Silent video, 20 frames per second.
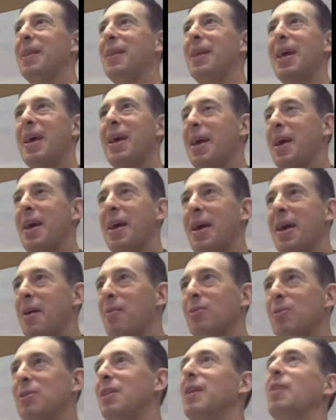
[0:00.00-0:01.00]
it
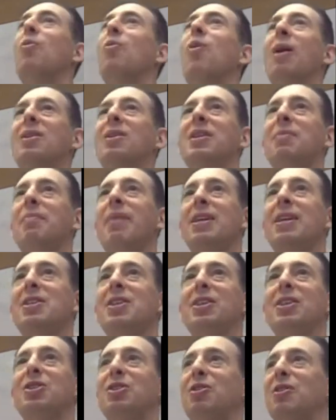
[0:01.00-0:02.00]
was like watching
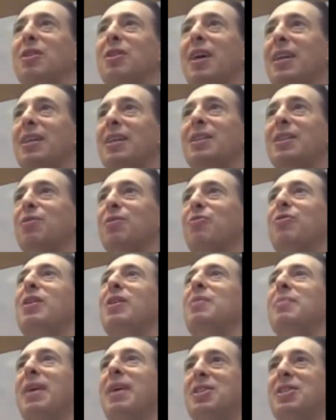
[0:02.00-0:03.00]
Manchester United
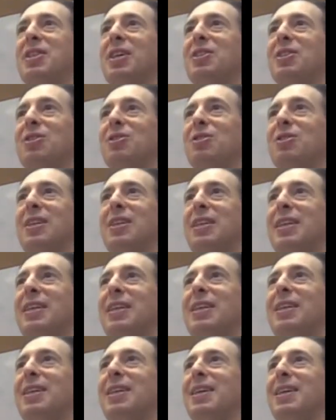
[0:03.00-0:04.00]
defeat Manchester
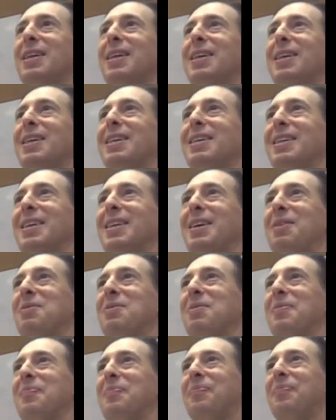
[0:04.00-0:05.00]
City, you
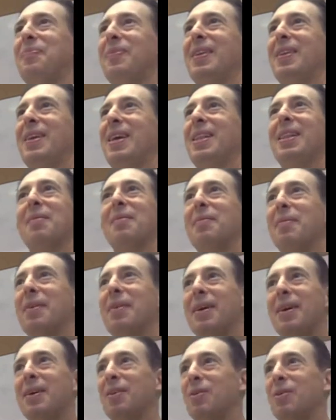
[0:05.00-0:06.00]
know, in the
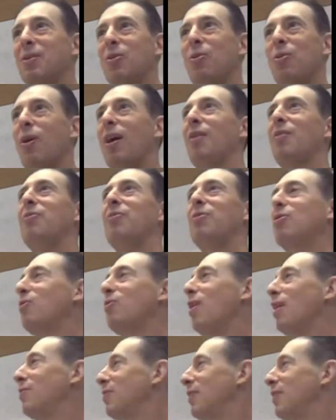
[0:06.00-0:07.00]

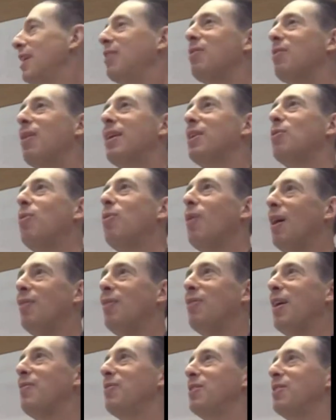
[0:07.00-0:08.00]
trying to
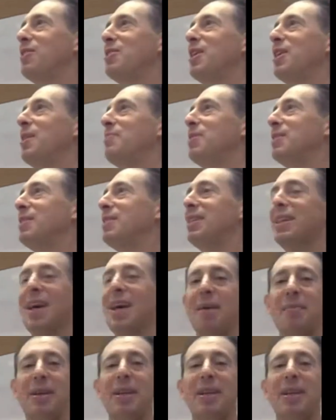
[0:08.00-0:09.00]
qualify for the Champions League.
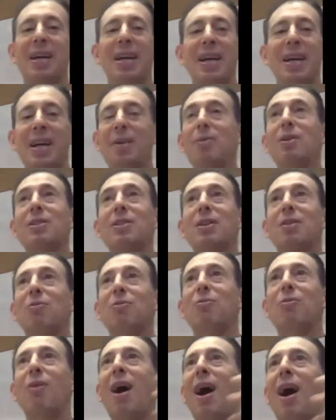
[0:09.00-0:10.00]
I mean, it was a
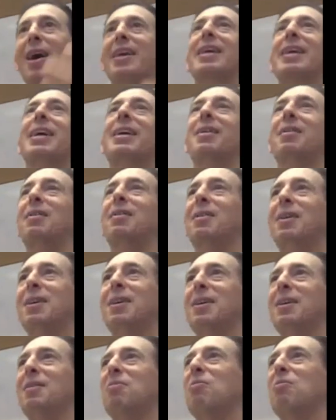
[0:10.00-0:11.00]
rocking,
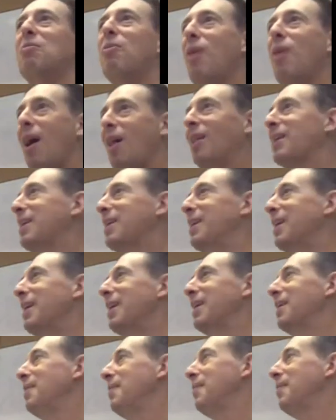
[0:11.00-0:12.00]

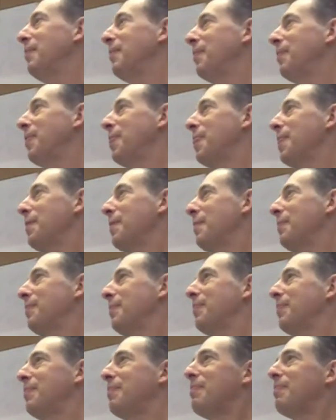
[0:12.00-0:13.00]
rollicking,
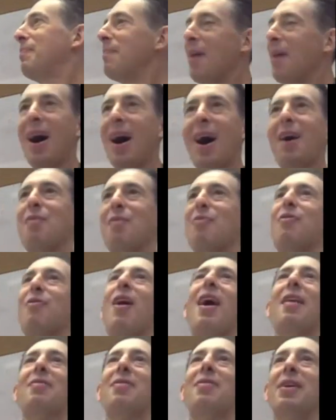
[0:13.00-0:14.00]

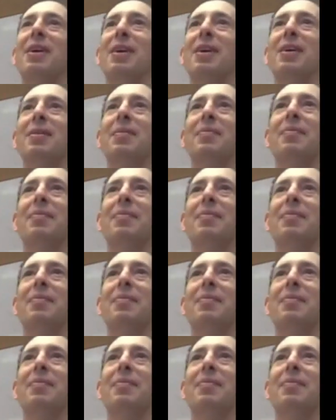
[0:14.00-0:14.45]
high-fiving,